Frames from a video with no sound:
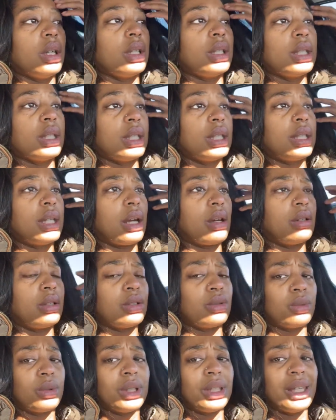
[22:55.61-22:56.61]
sit down.
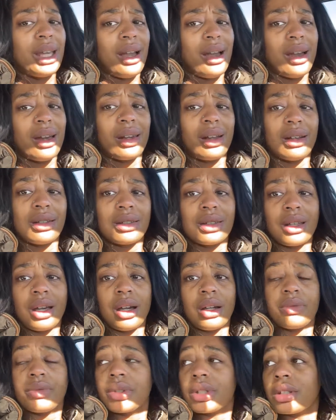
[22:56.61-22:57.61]
It's really hot
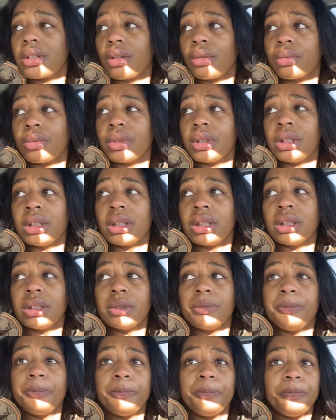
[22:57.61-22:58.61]
outside for some
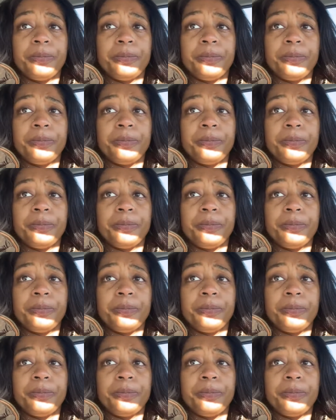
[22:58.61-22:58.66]
reason.